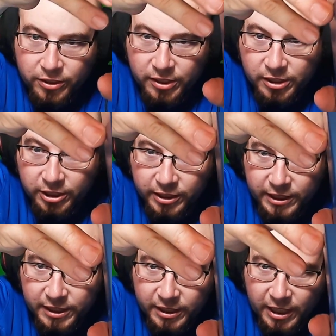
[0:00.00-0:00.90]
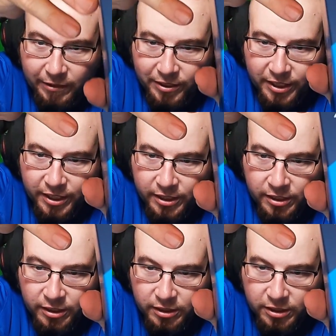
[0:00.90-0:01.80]
clearly see everything,
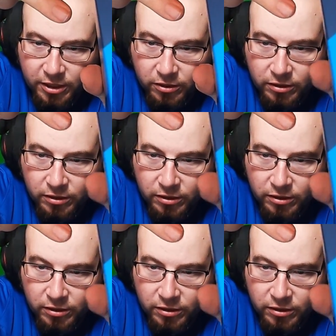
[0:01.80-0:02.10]
you know,